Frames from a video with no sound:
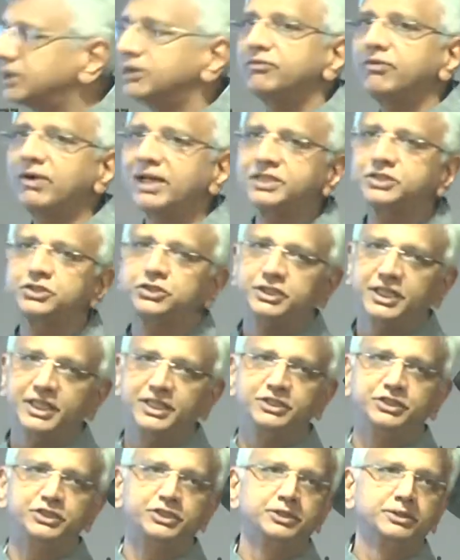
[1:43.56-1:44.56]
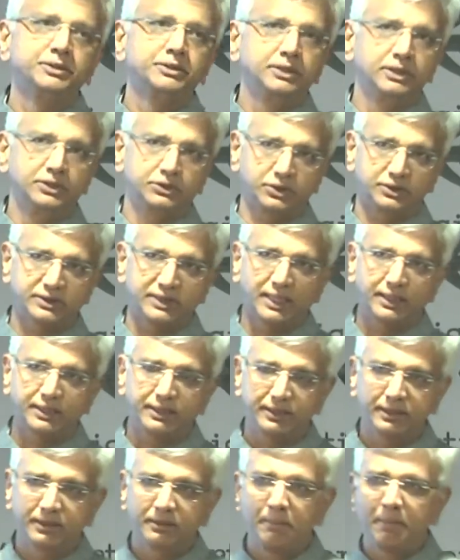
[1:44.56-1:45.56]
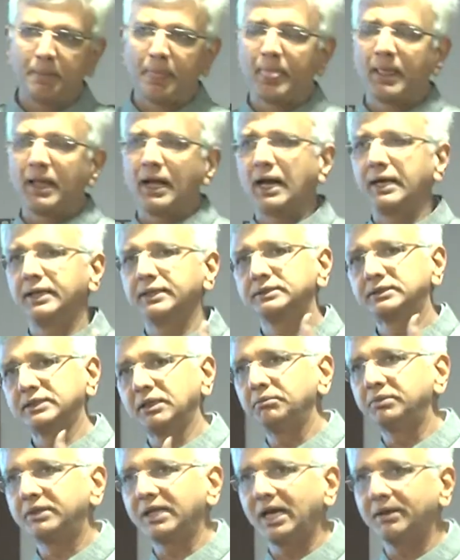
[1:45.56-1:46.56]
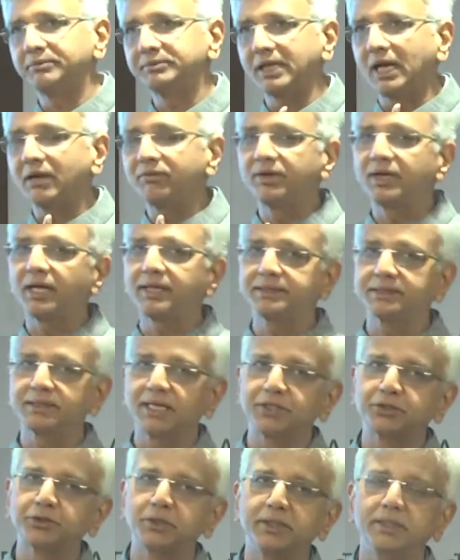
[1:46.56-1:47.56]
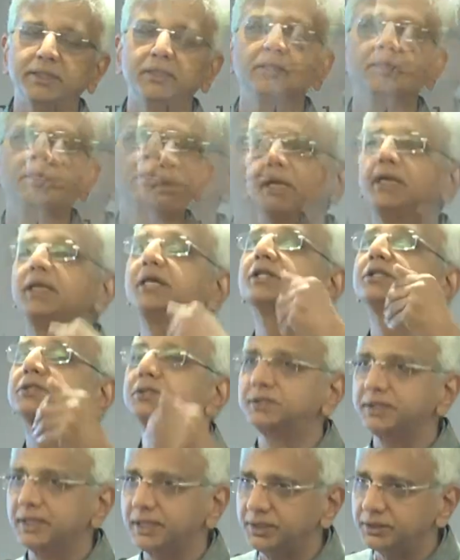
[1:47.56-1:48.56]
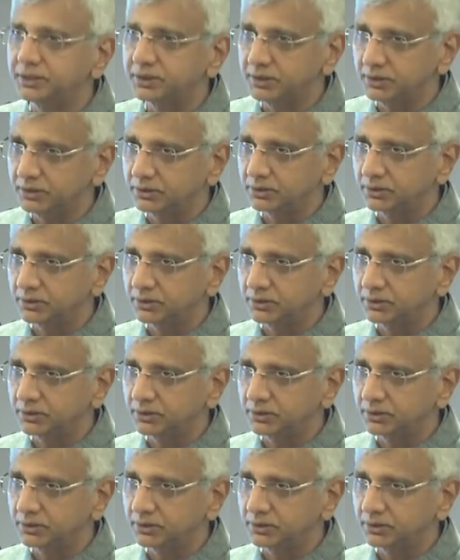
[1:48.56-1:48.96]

reflects change in society. And in some times, advertising actually predicts change in